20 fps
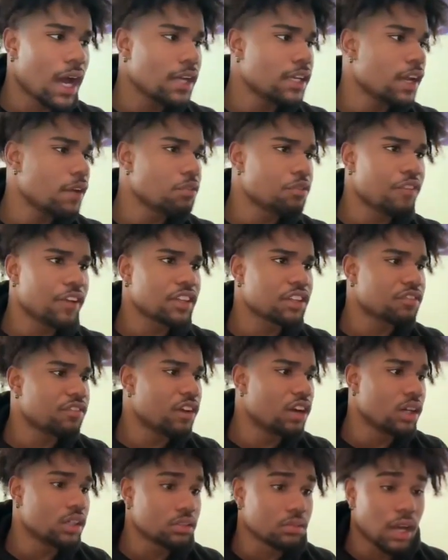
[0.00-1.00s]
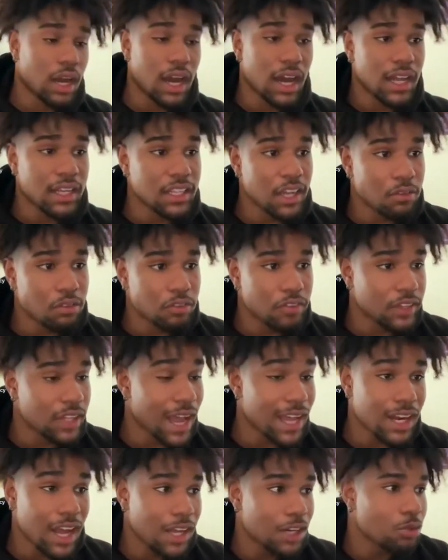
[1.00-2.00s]
I never fake the funk. I never fake.
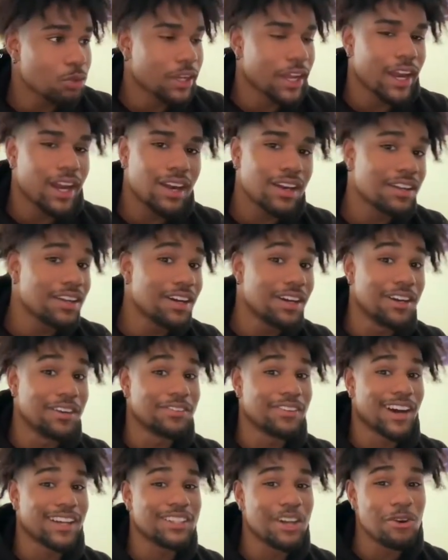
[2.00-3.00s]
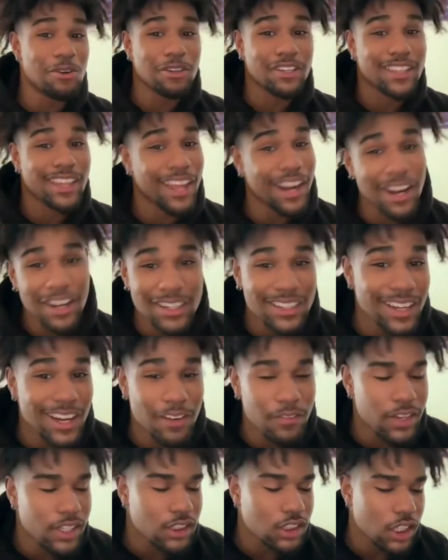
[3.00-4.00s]
I, I don't care enough. I don't care
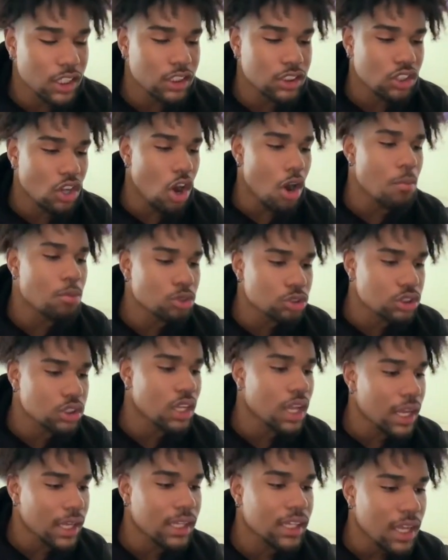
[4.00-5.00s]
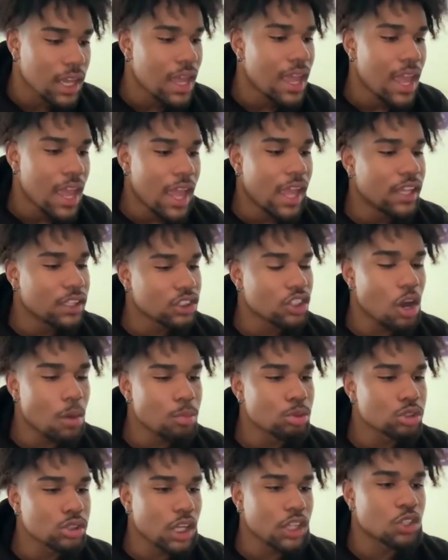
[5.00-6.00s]
enough, and it's and it's almost like it's
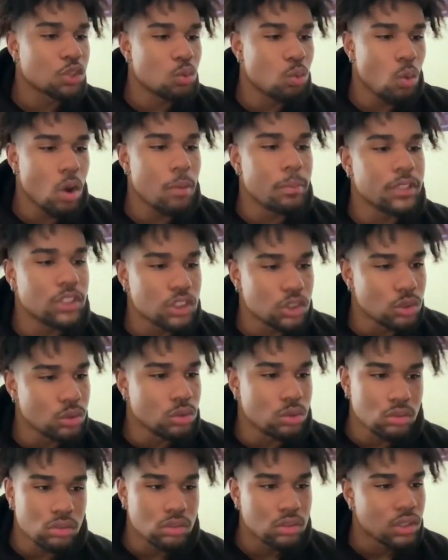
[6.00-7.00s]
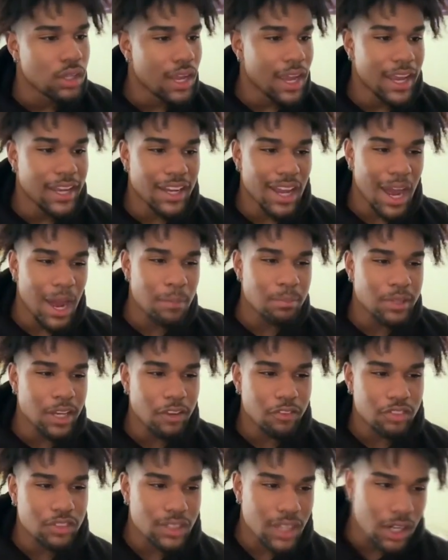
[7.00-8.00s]
almost like you want me to, and now I'm
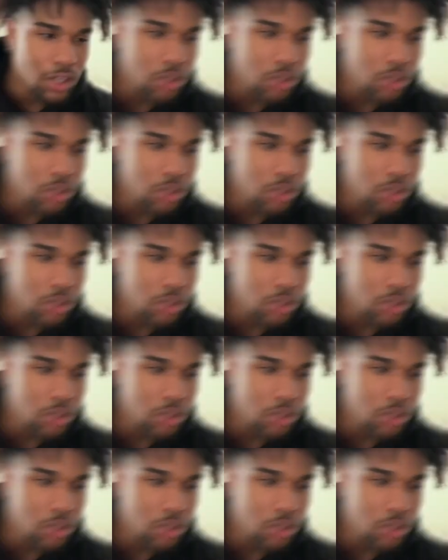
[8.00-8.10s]
definitely not